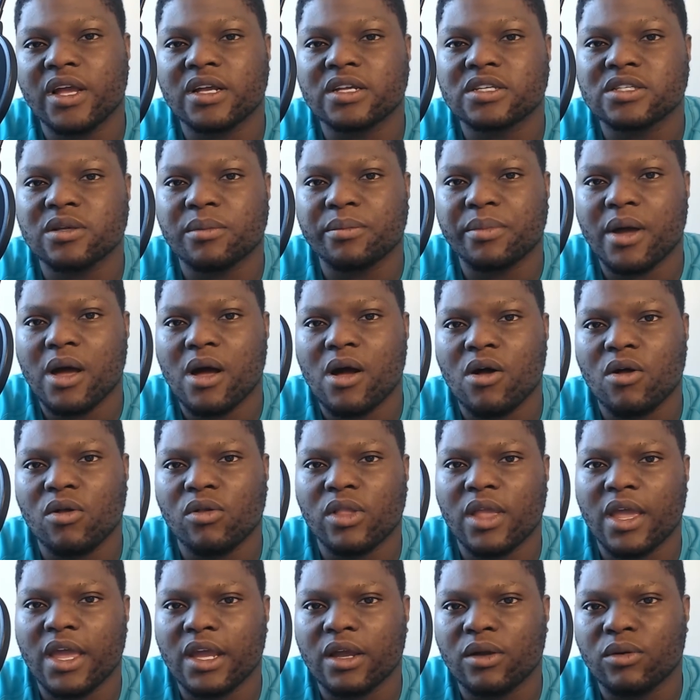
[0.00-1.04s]
about
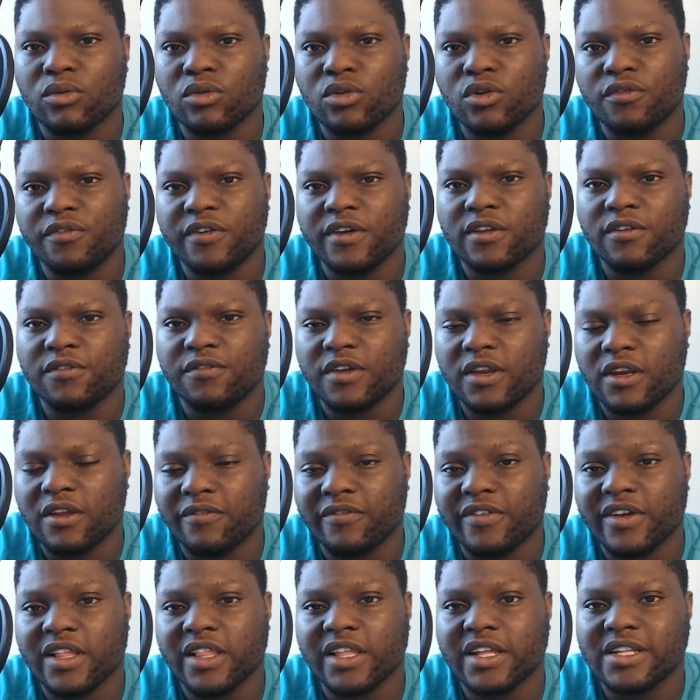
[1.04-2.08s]
like Luffy defeating
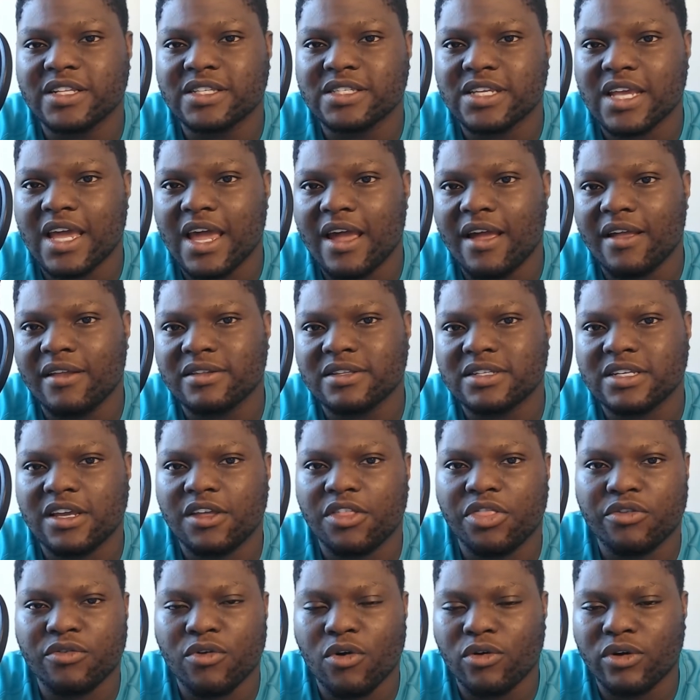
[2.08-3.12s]
villains and
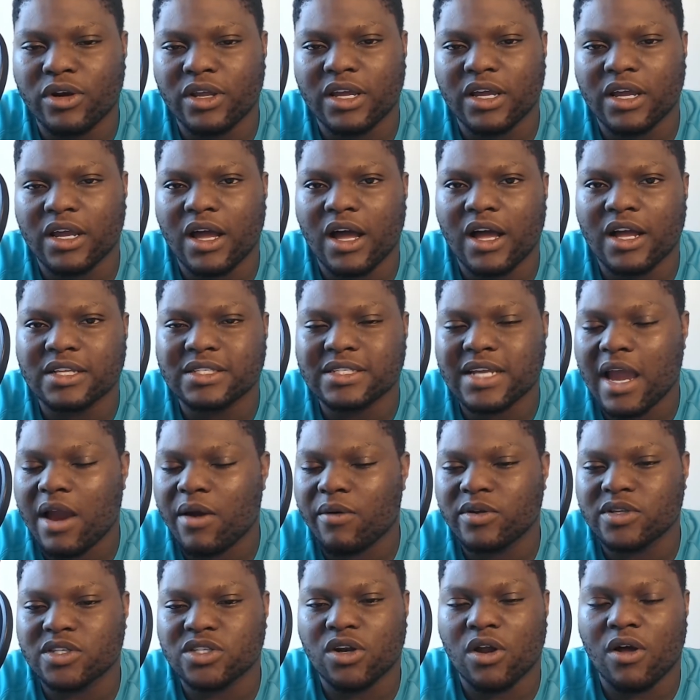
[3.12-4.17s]
dethroning
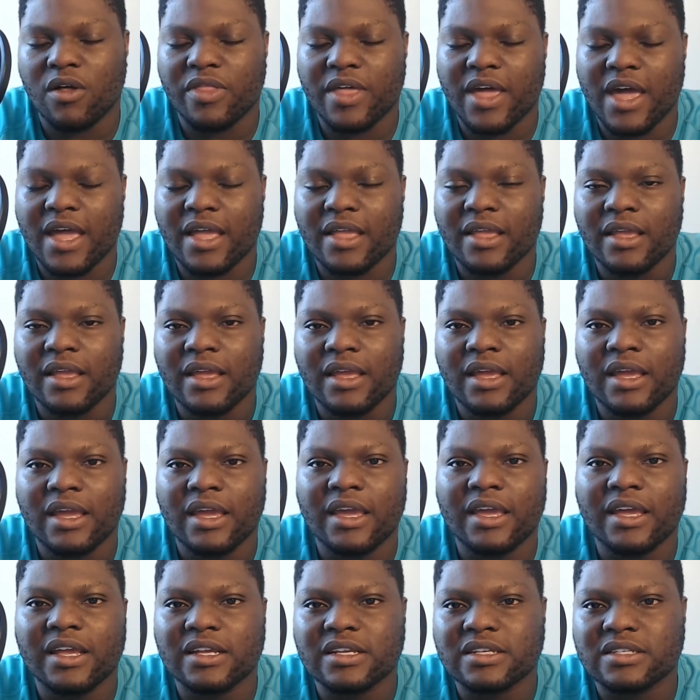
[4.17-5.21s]
tyrants and all that
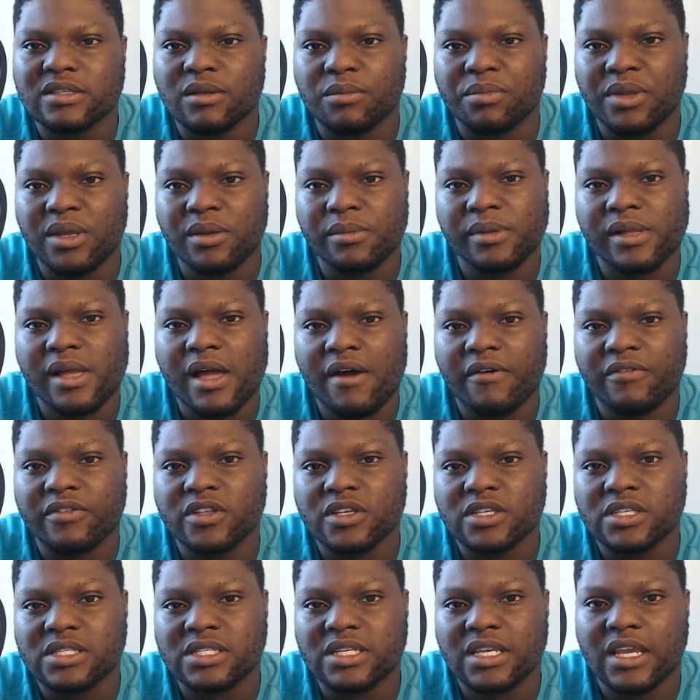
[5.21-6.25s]
is the people have to
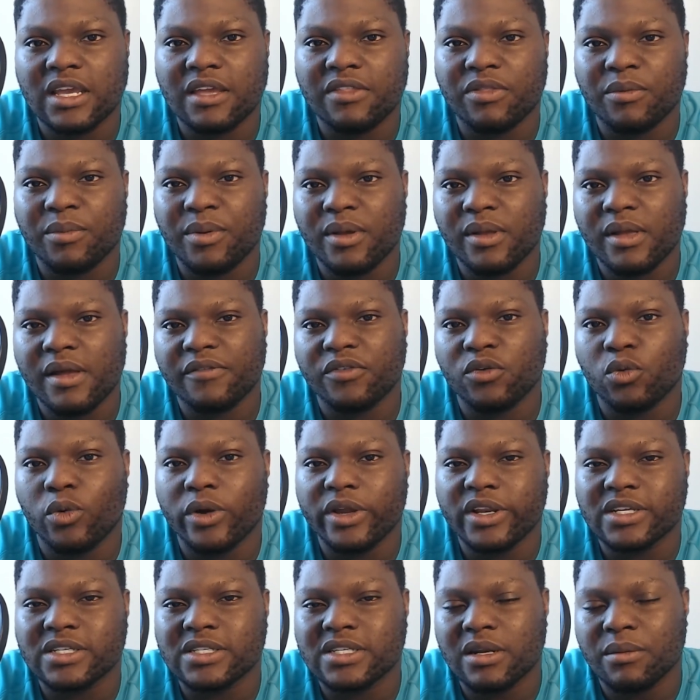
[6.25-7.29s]
see it. The people have to
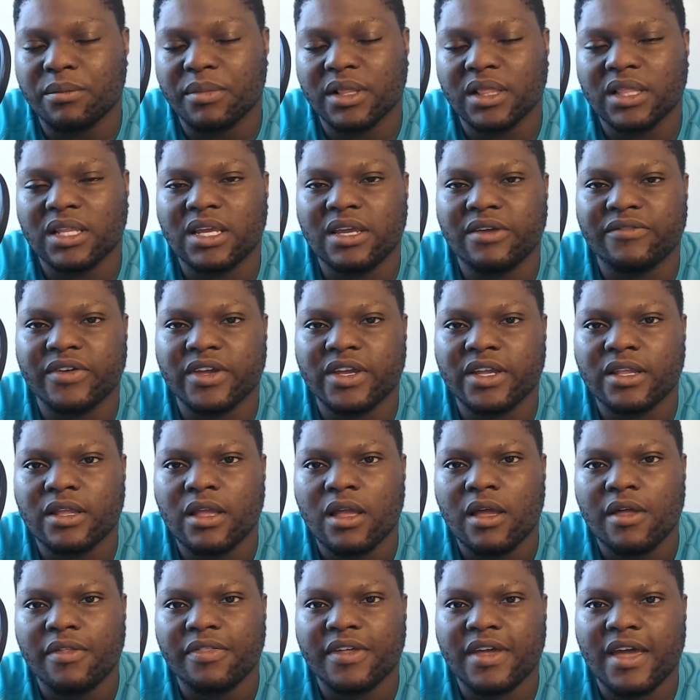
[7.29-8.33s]
witness it and believe it.
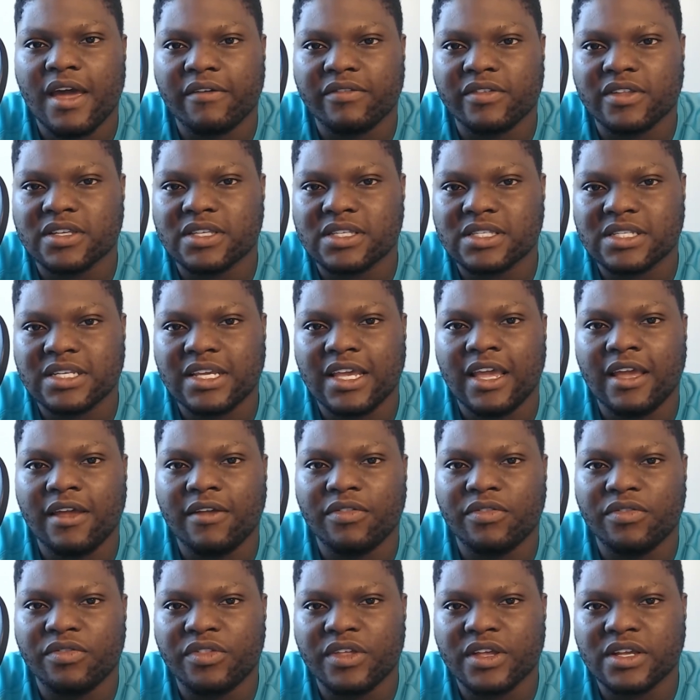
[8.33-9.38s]
They have to
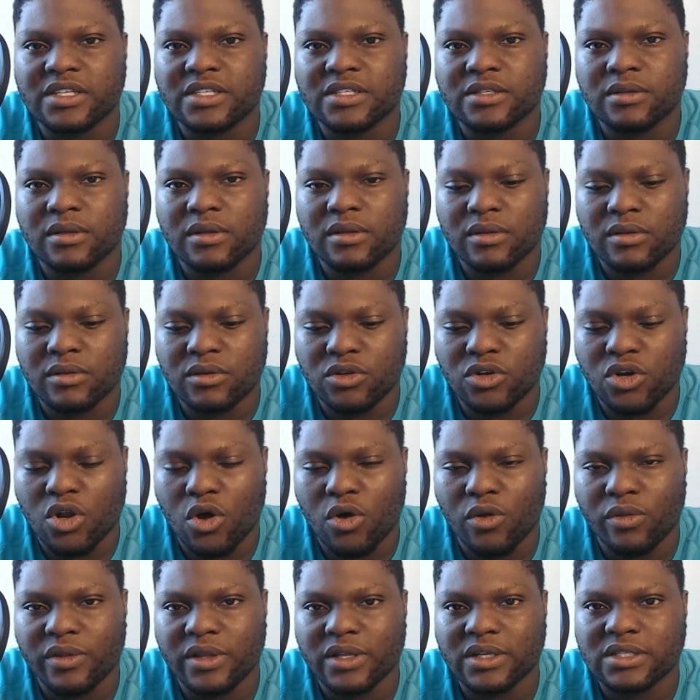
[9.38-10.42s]
see this,
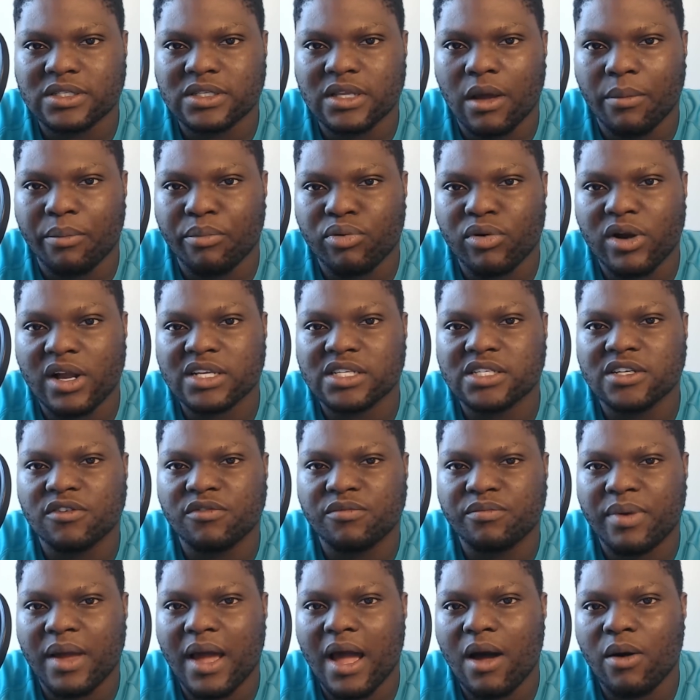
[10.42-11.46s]
this
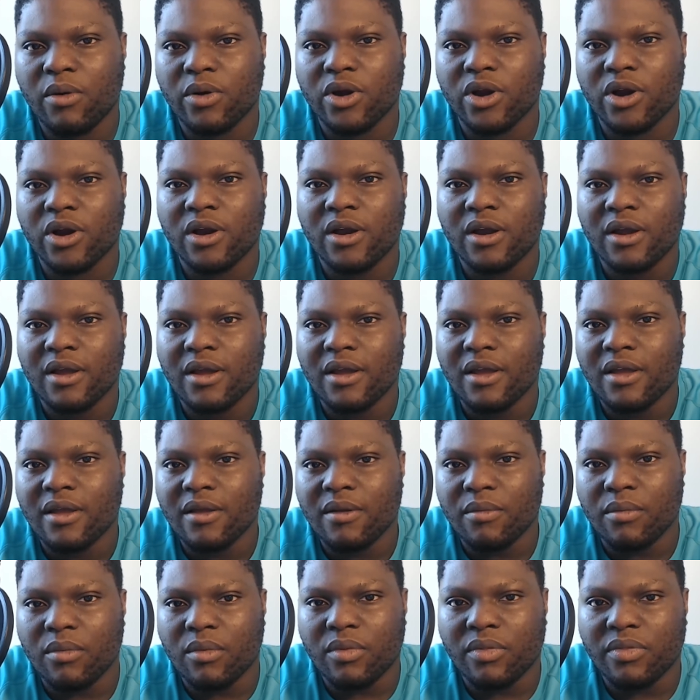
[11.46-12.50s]
oppressive power
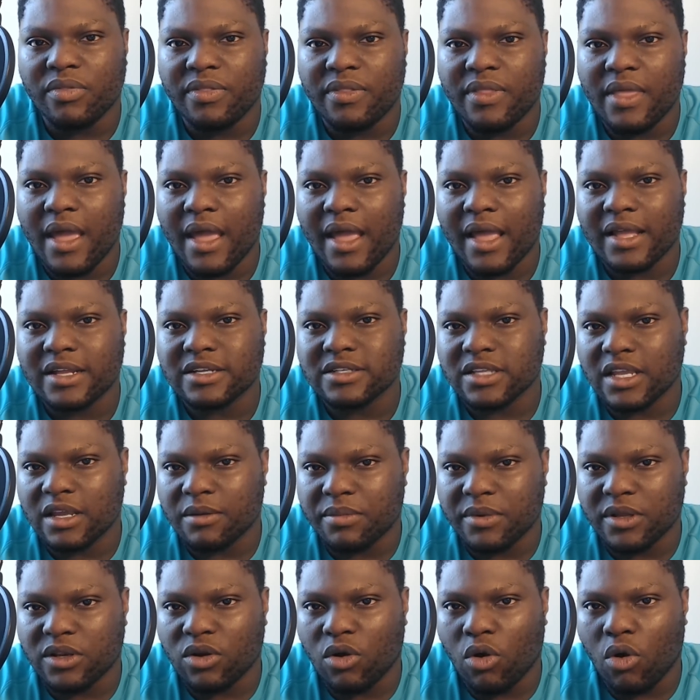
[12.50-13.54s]
that has
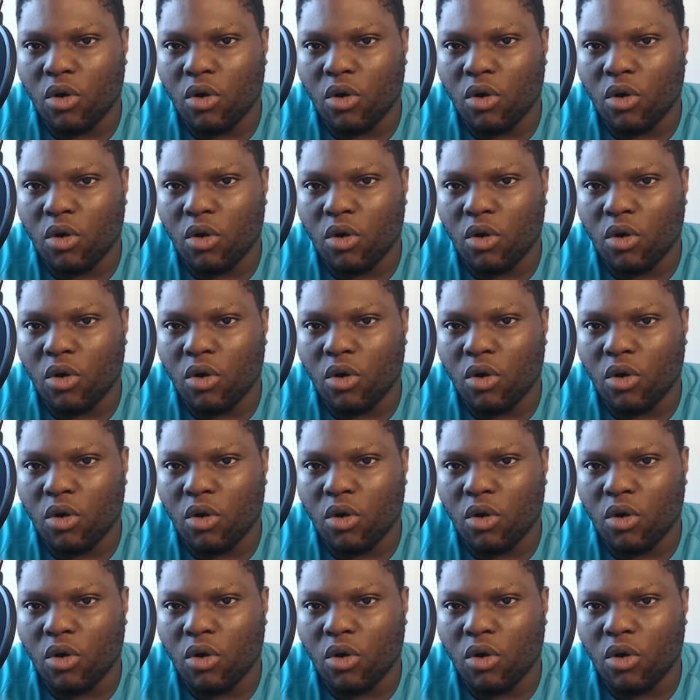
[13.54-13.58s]
been